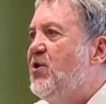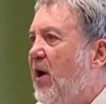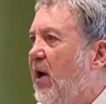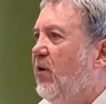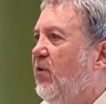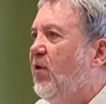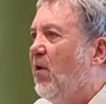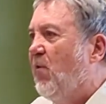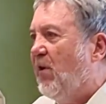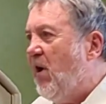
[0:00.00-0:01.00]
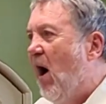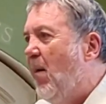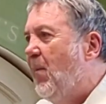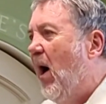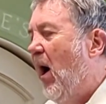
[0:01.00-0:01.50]
is that
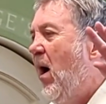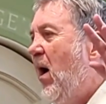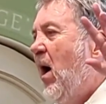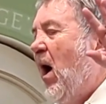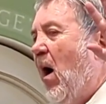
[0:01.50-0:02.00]
Radama,